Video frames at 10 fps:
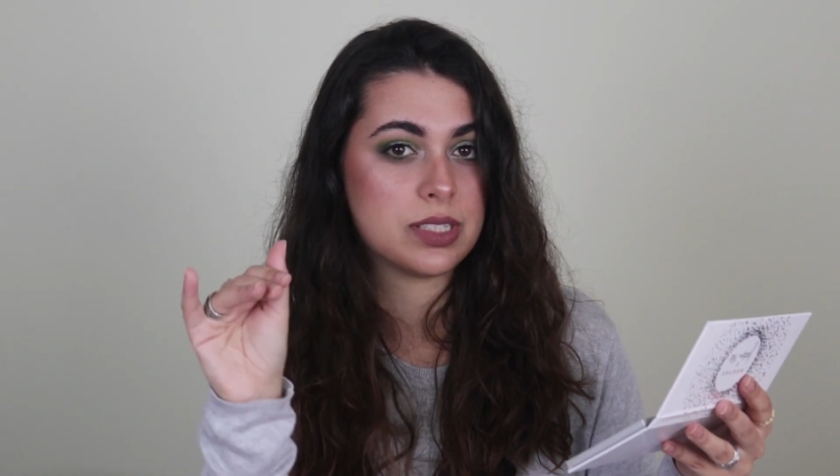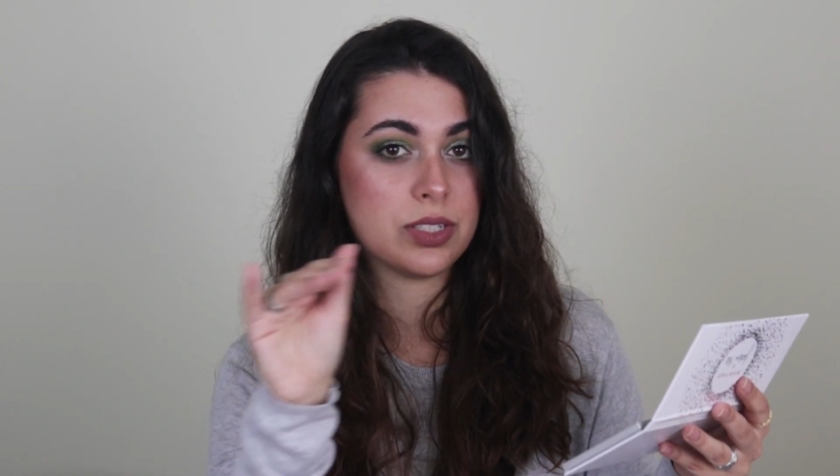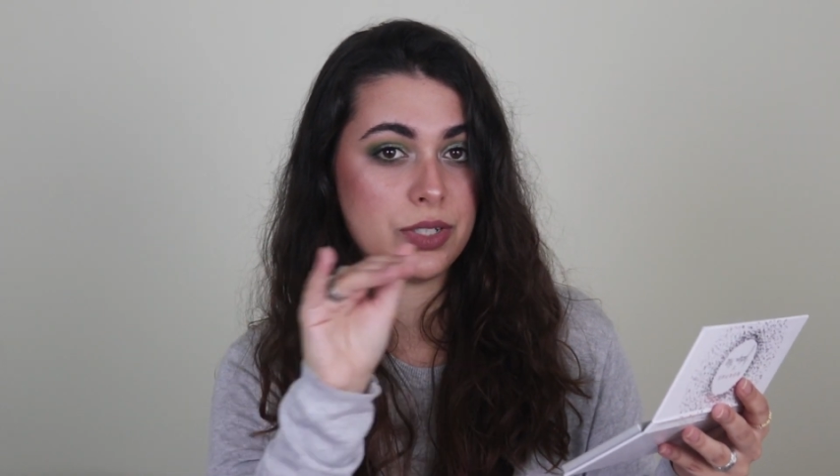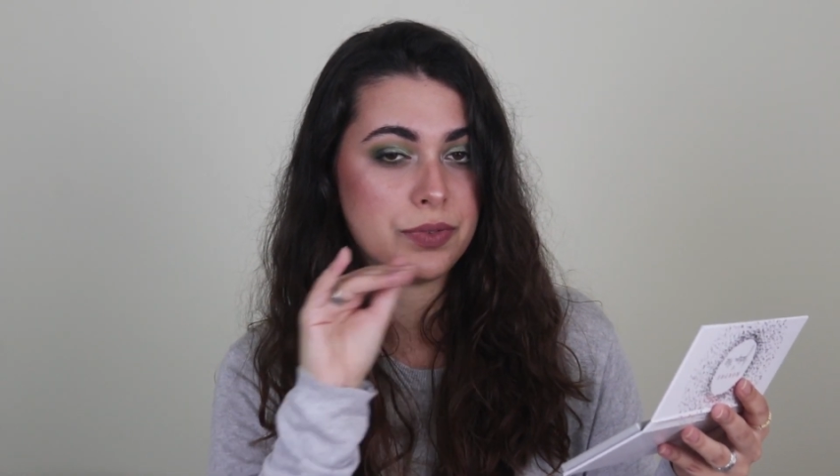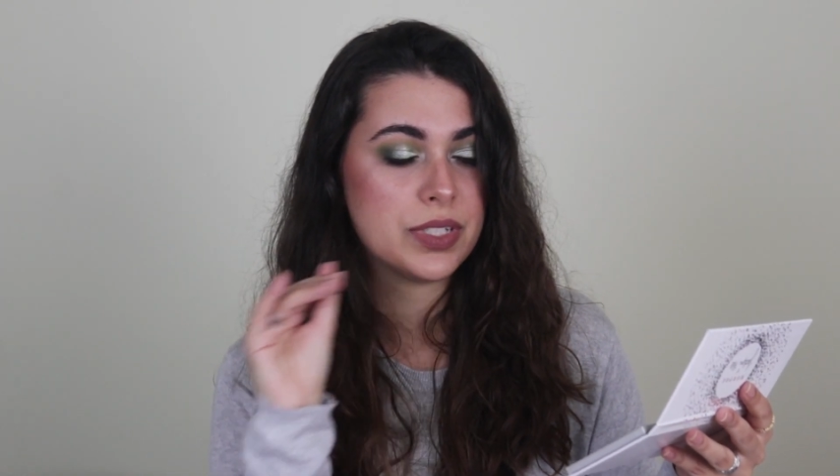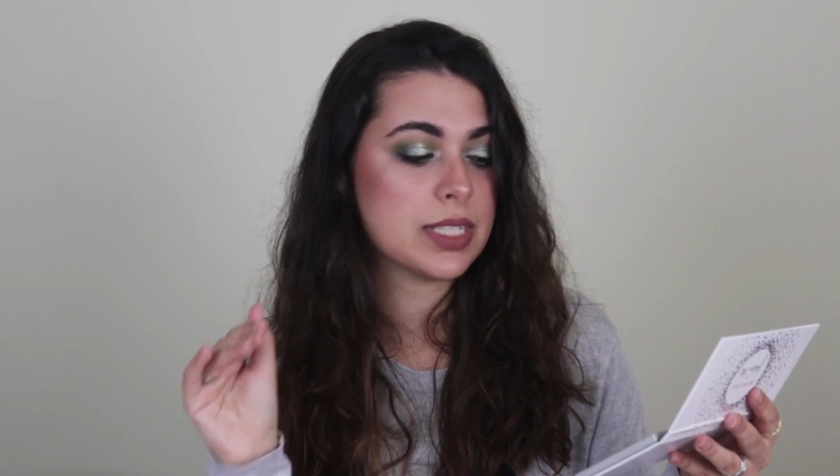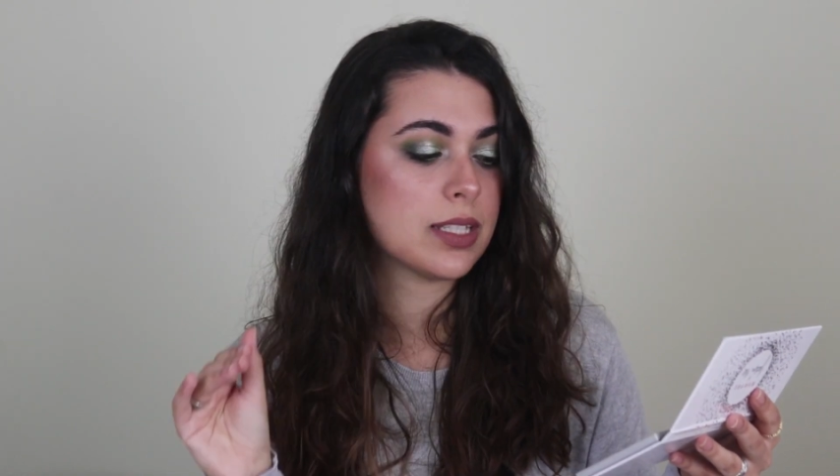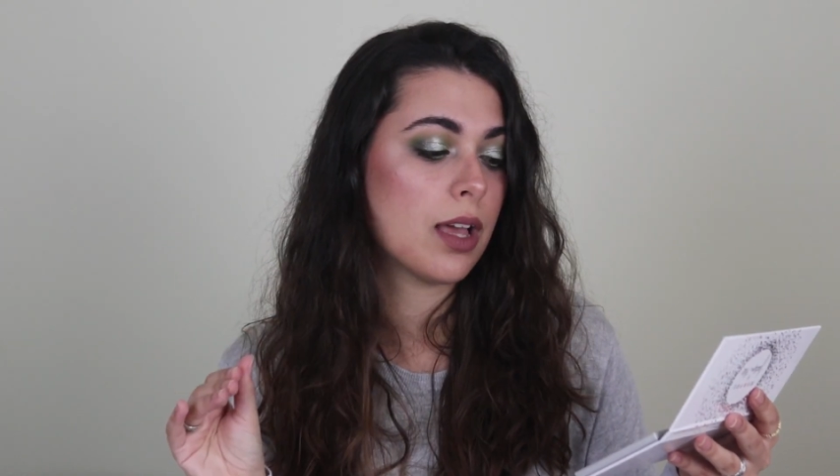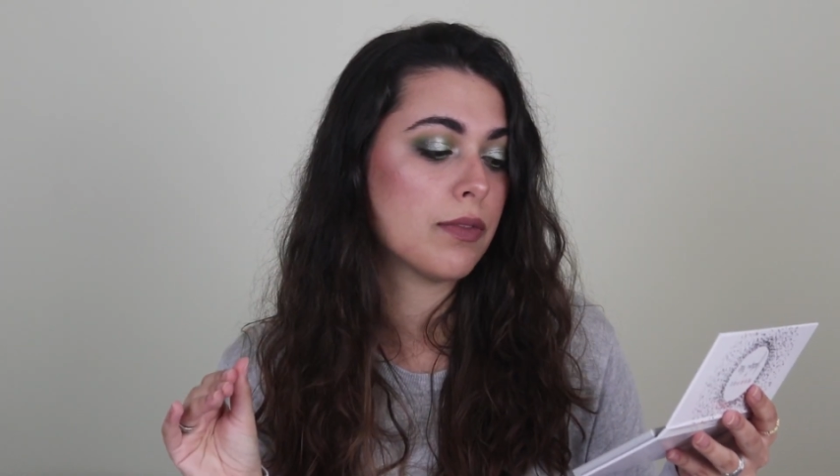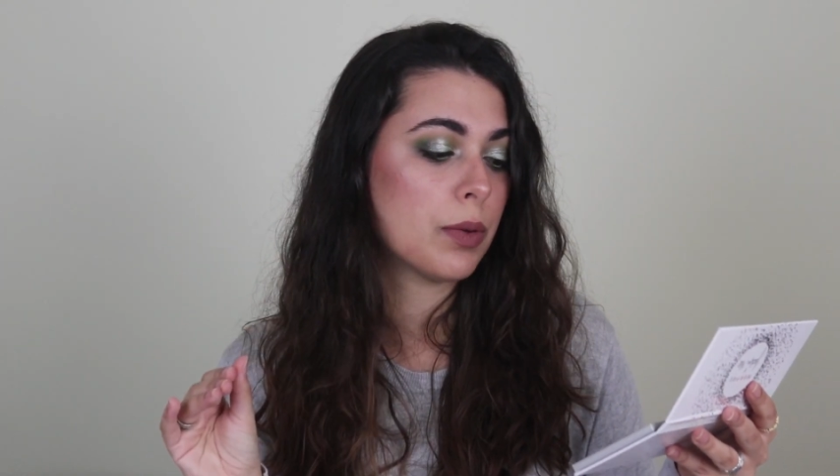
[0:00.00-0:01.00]
surface
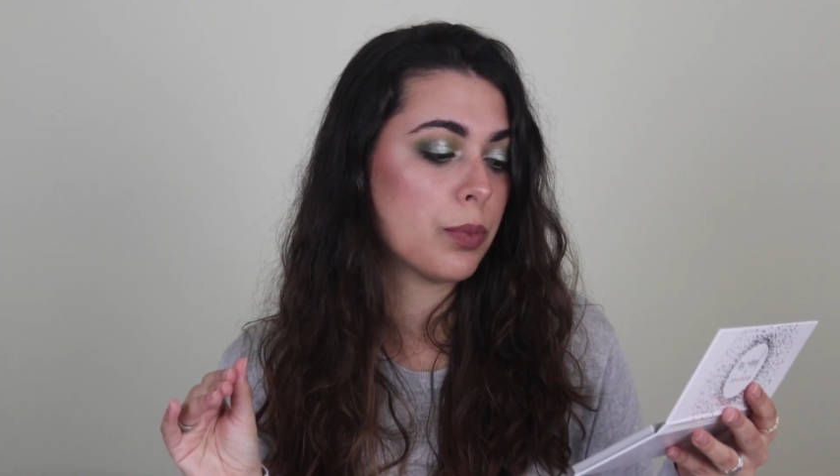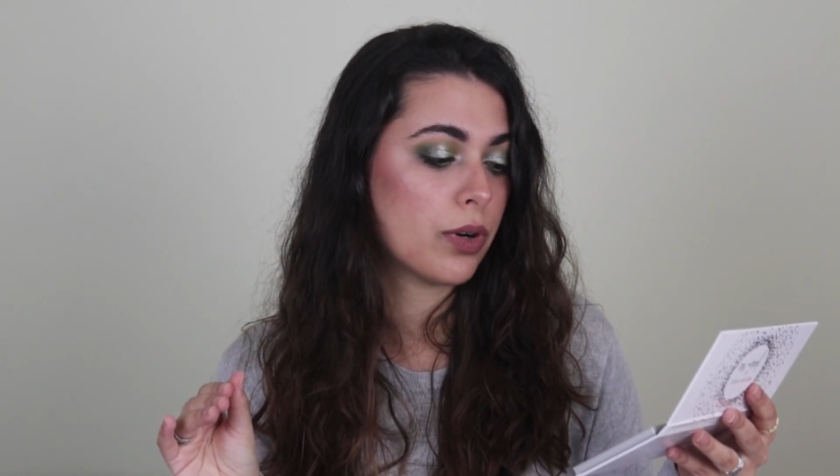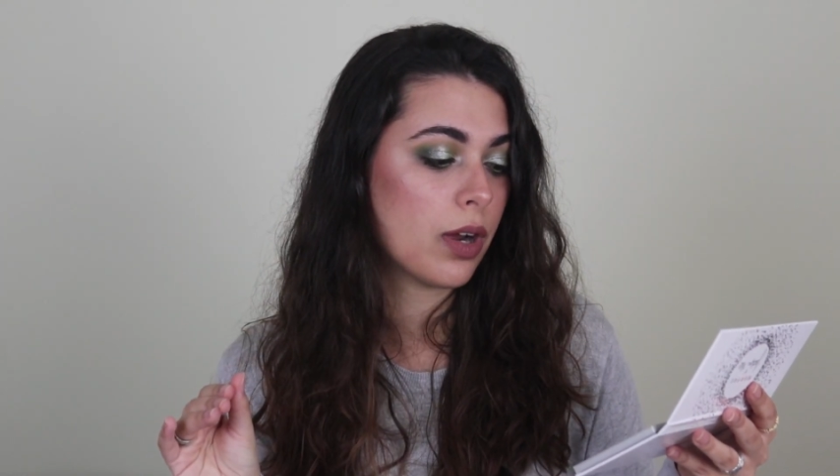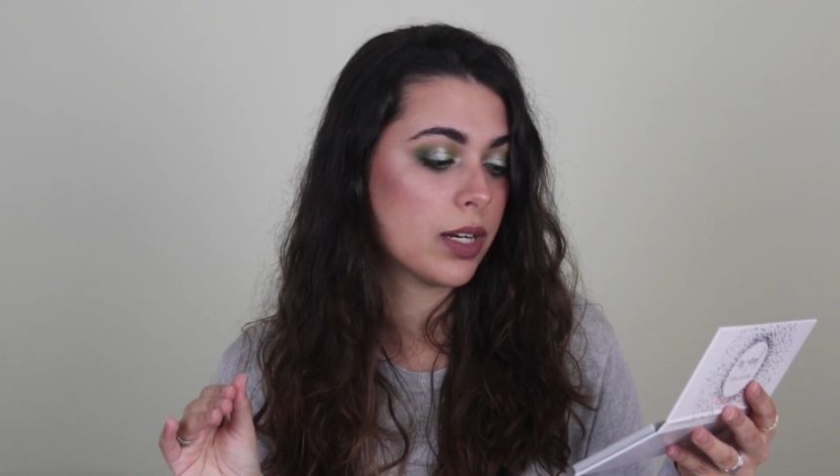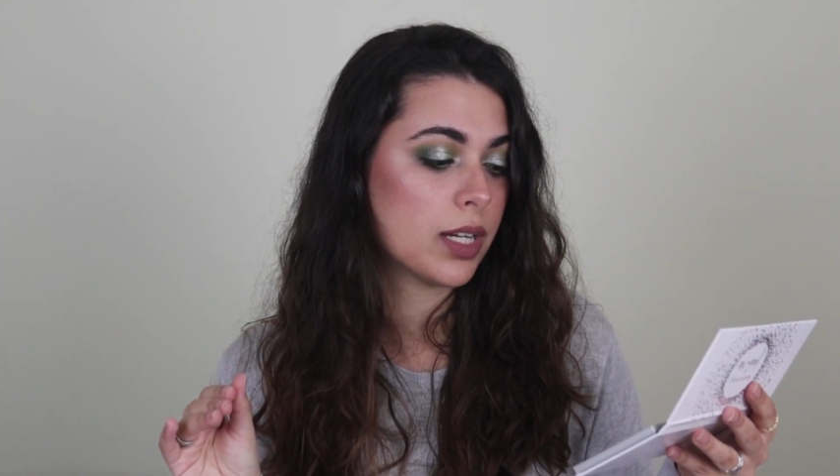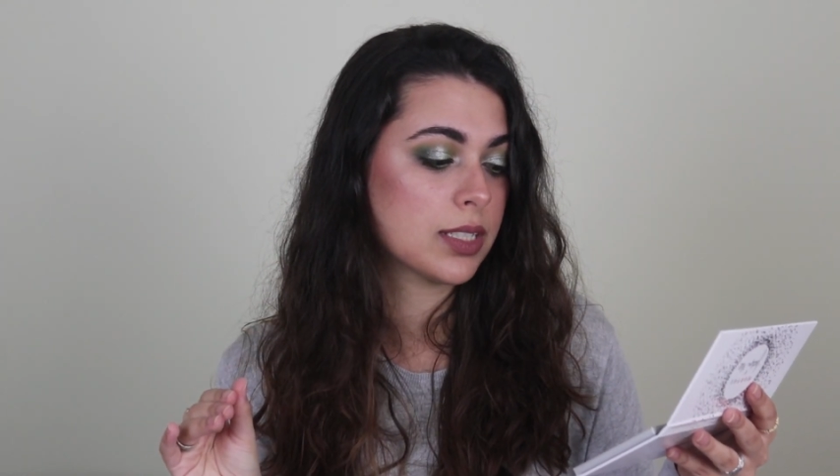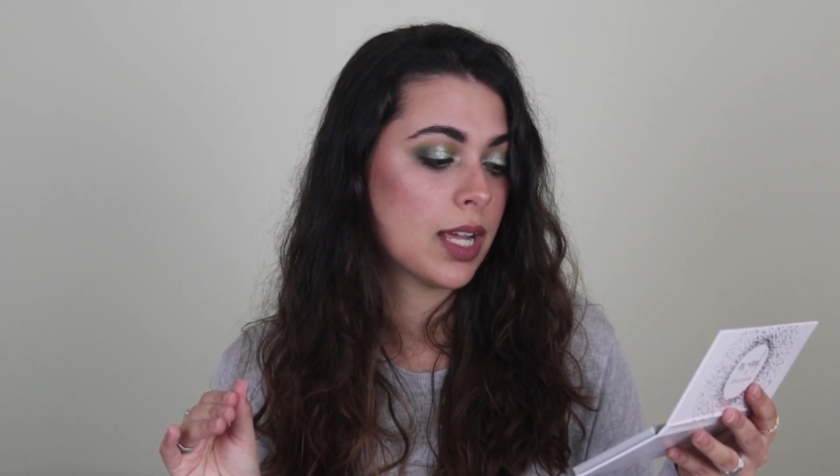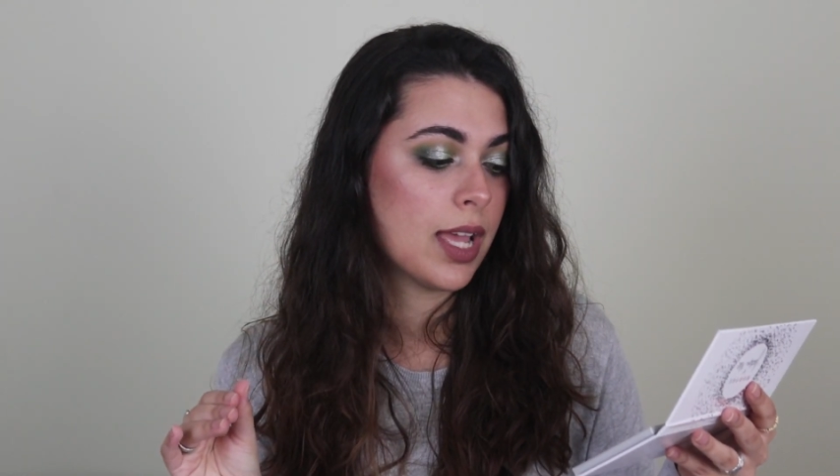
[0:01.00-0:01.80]
of the product,